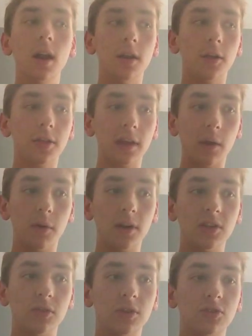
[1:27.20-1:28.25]
Another thing I
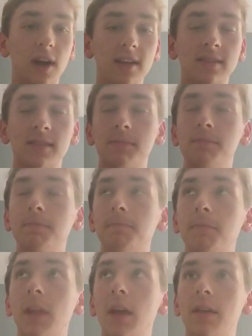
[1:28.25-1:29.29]
wanted to address,
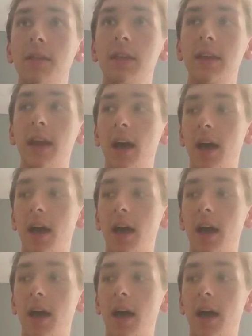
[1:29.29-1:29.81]
the